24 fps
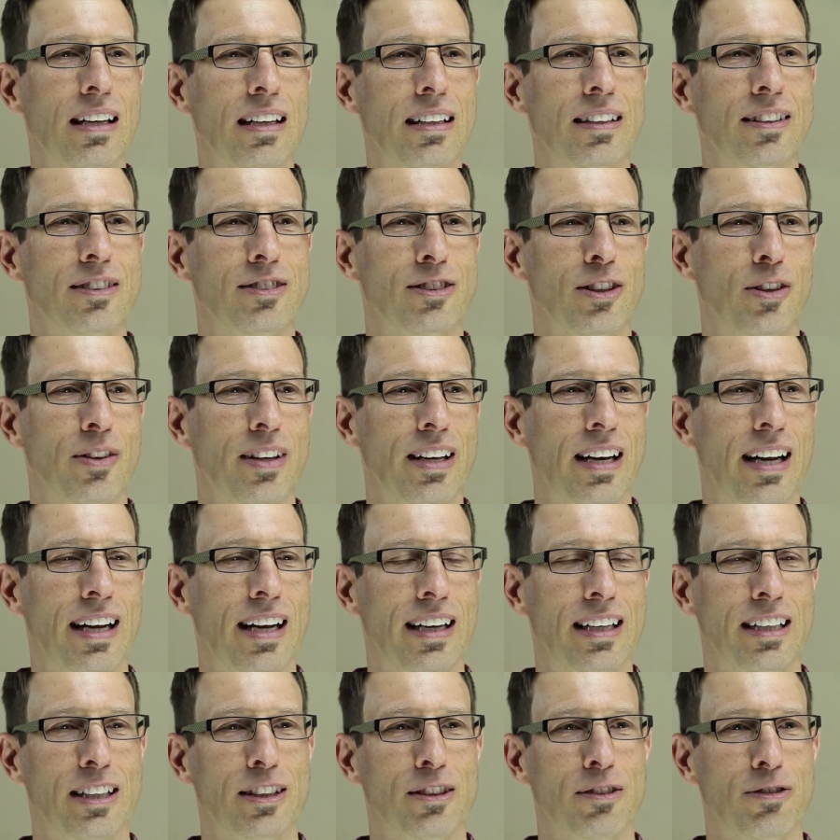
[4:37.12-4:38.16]
so that I
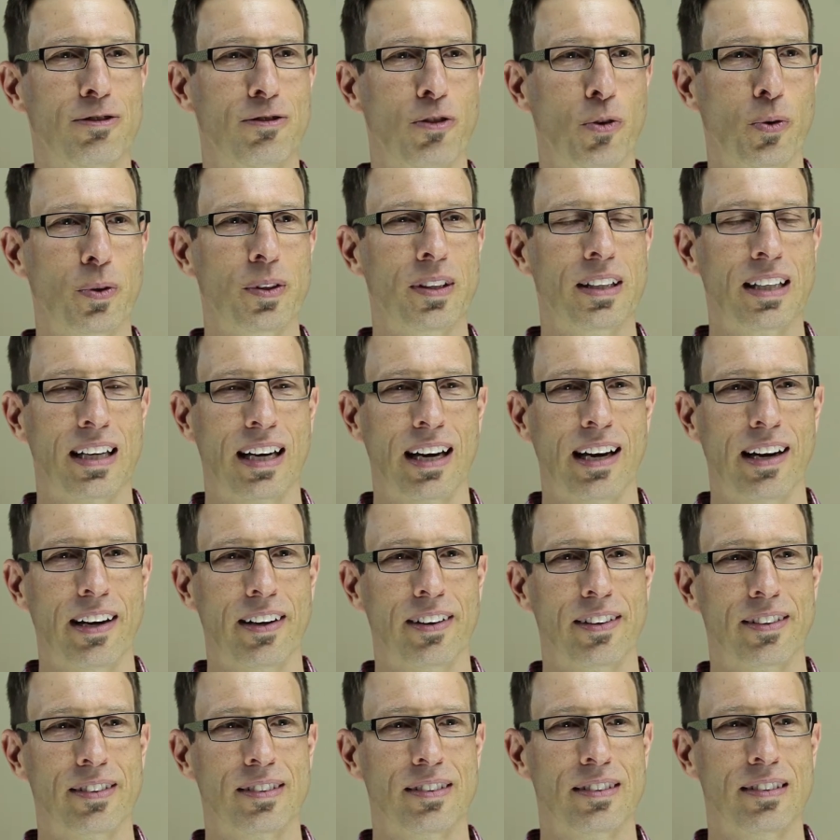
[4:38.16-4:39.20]
could afford the
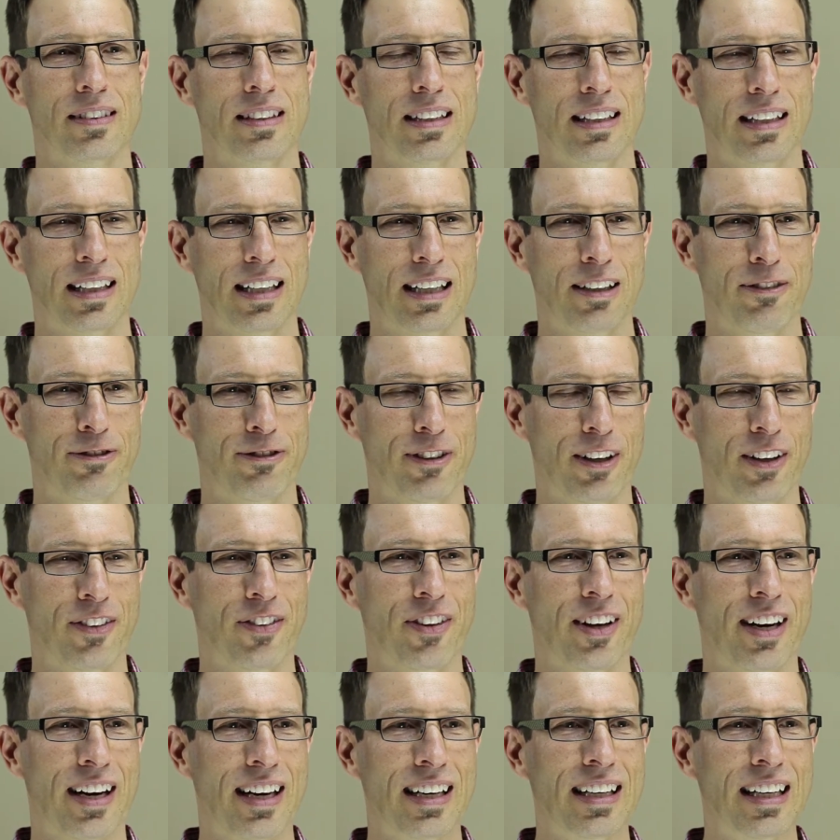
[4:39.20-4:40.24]
care that he felt
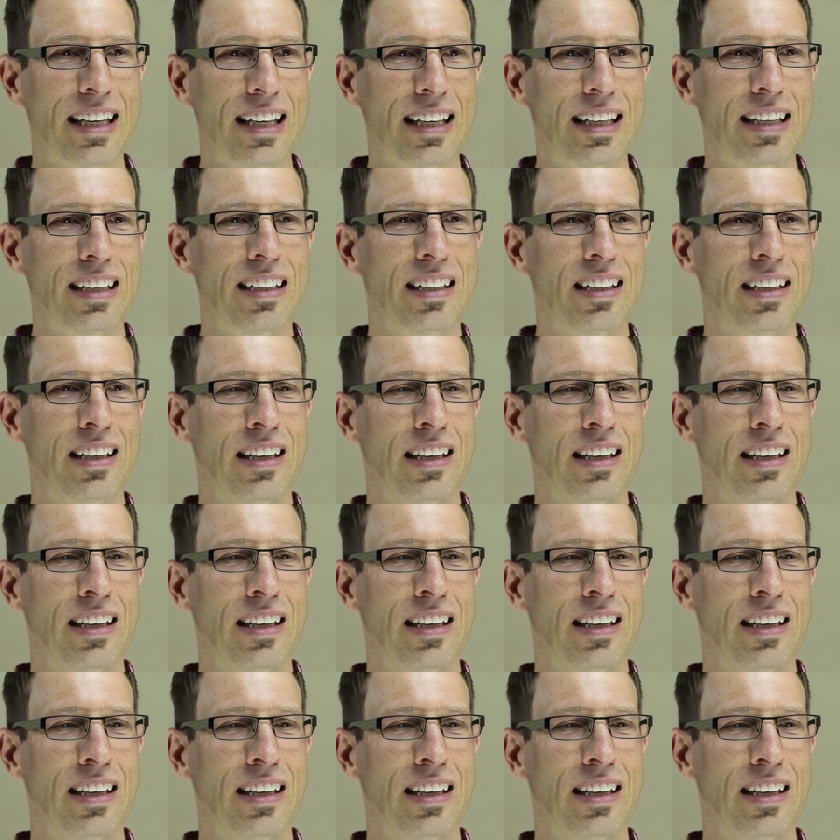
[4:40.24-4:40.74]
that I needed.